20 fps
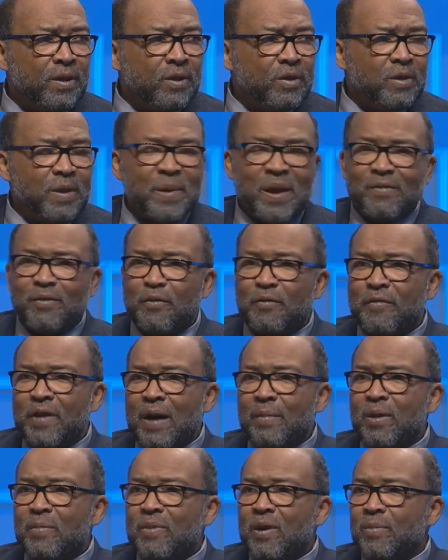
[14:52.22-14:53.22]
you may have a
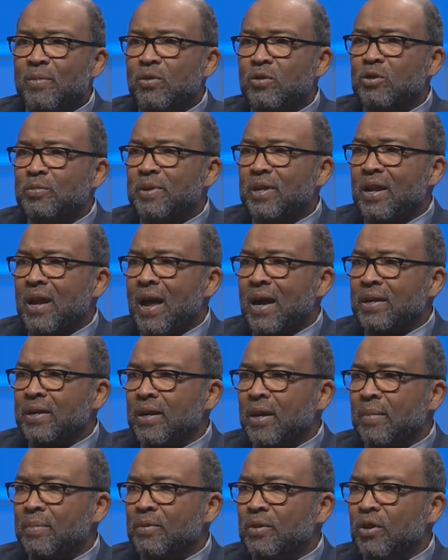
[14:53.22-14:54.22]
family member who's been
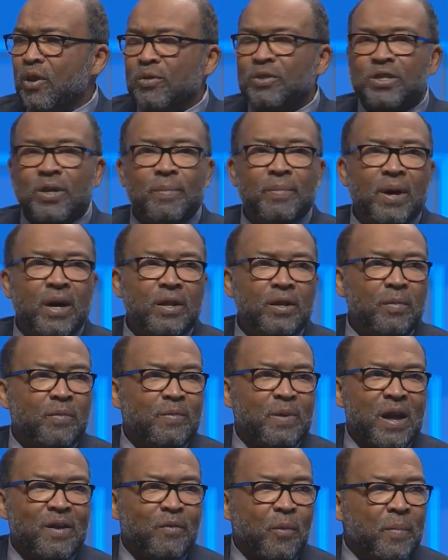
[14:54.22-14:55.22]
locked up, you know somebody,
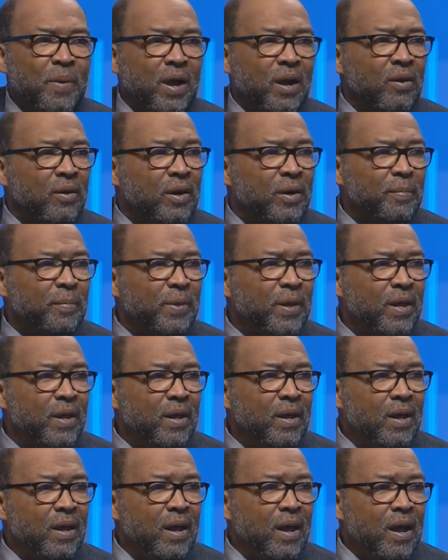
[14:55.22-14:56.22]
if you have a parent,
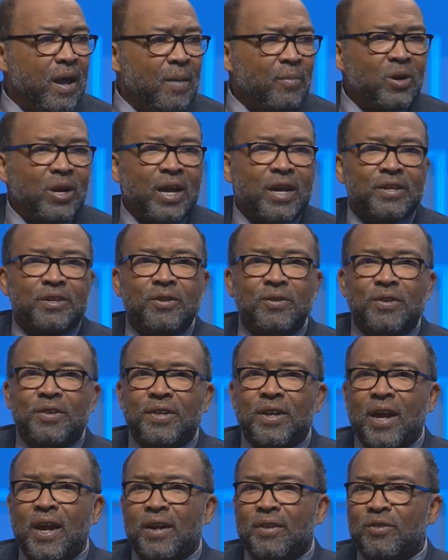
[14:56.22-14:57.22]
I'm going to ask you to
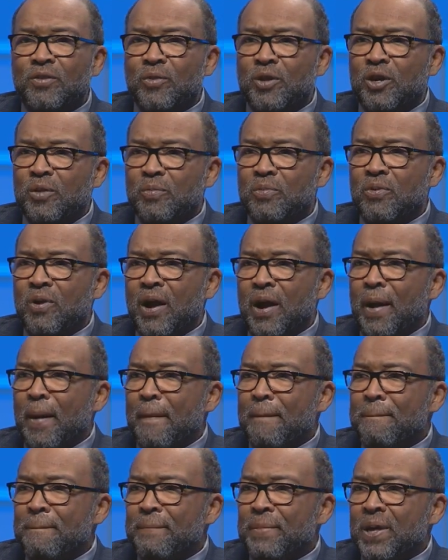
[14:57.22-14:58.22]
stand so we can pray.
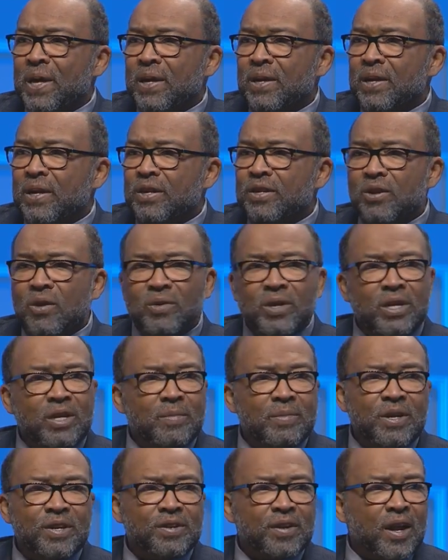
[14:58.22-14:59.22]
There's no need
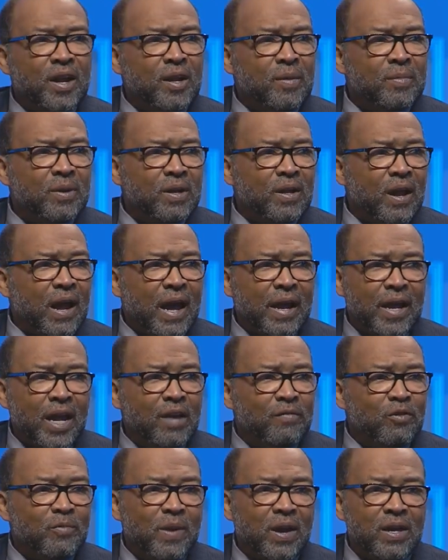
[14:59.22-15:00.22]
to be shamed. I
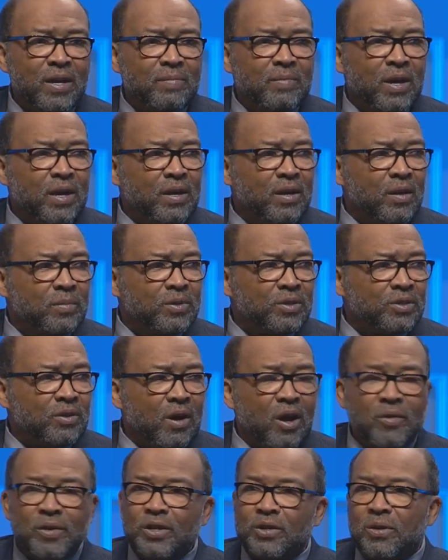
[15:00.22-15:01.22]
gave you my inmate number,
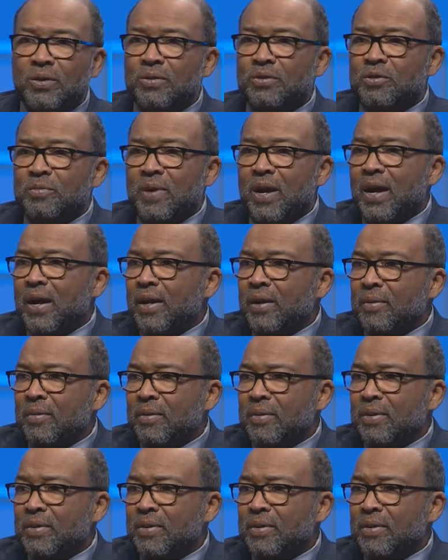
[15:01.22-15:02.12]
so I already told you mine.